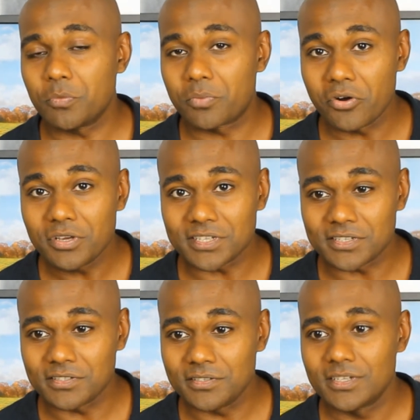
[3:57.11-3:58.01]
your
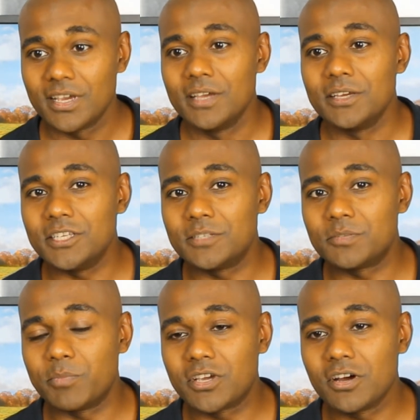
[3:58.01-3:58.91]
processes
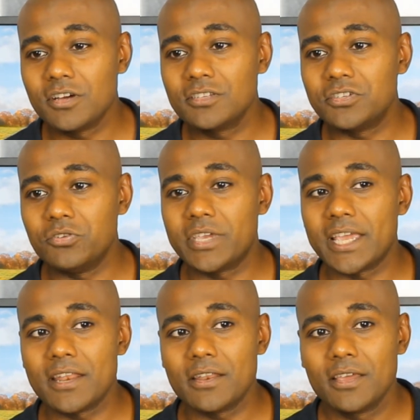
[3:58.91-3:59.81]
is because you
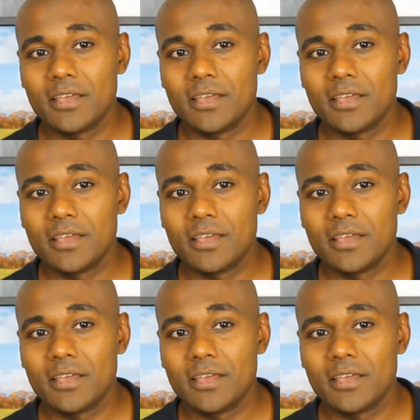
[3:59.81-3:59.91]
can